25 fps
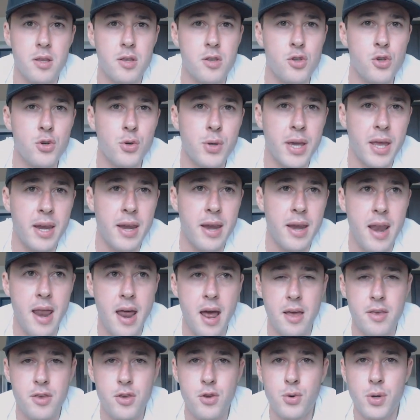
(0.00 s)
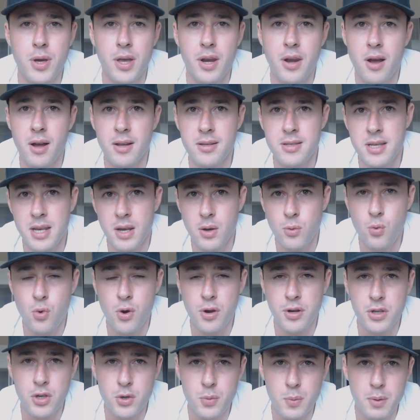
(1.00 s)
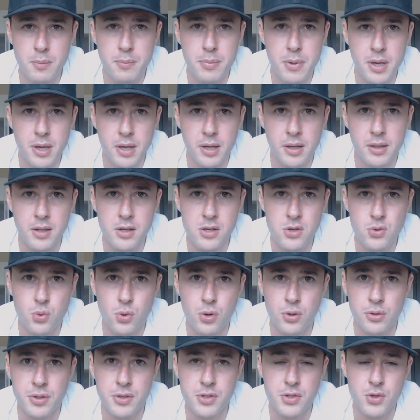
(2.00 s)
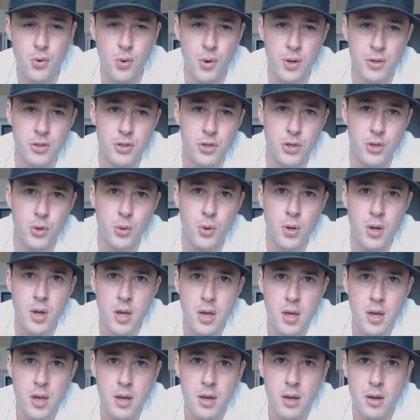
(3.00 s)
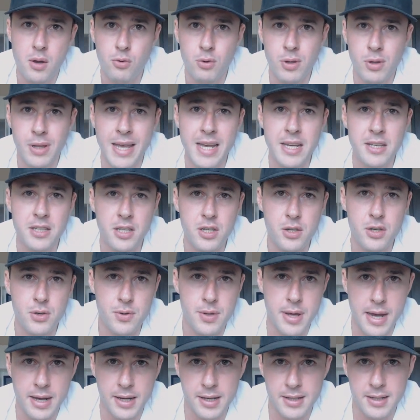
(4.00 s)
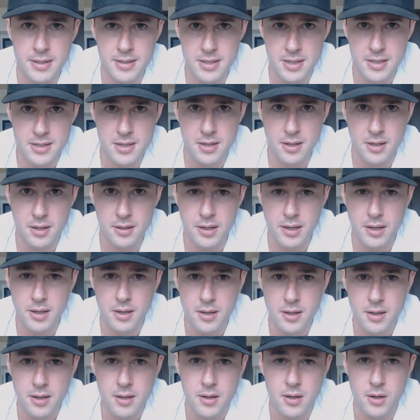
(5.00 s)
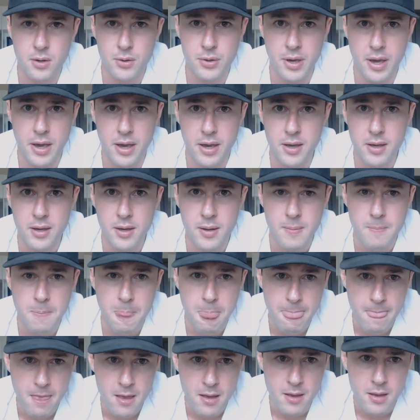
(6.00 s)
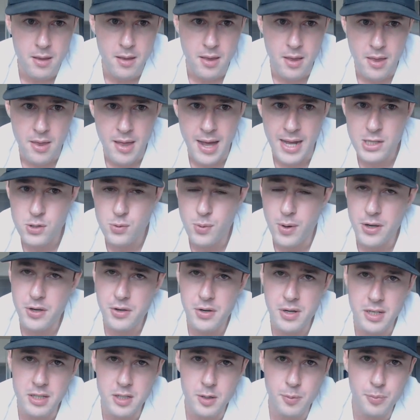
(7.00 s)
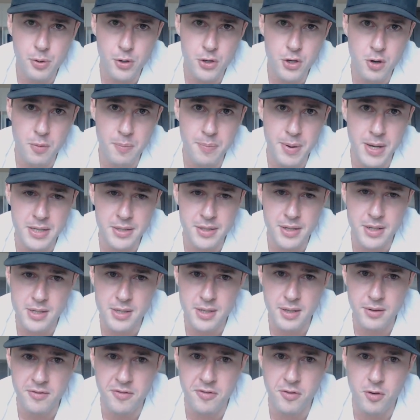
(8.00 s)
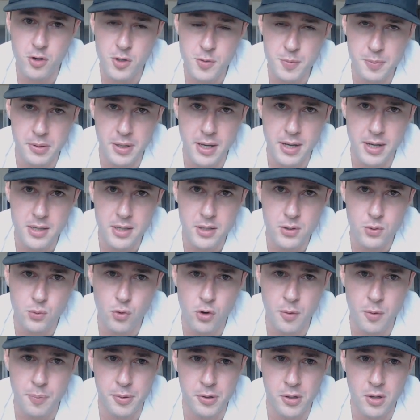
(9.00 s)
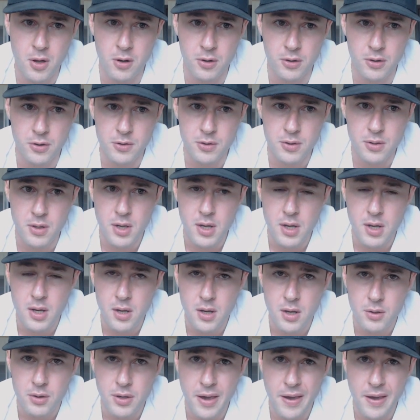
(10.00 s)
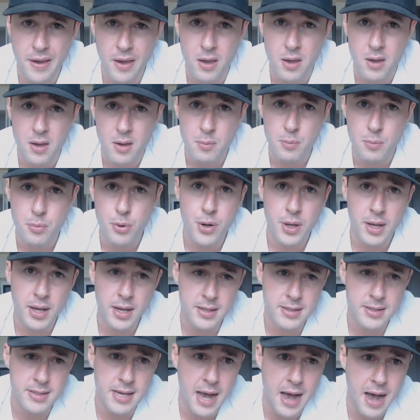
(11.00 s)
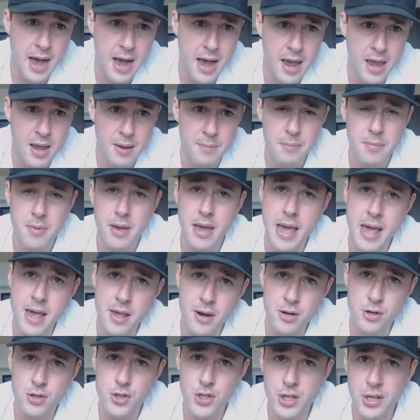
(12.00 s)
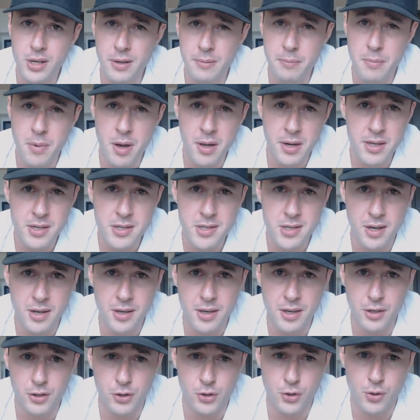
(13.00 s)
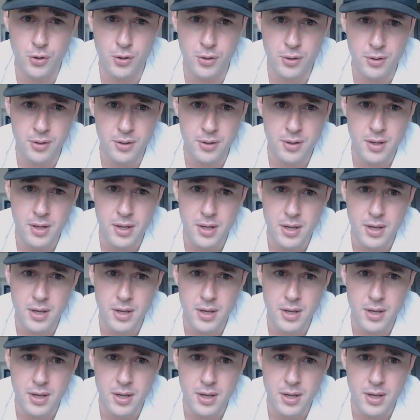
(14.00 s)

you cannot say one human being in this world is going to relate to you that consistently. Okay? That's why you need to put your business in first place where it belongs. Okay? Putting a time, energy, and money-sucking girl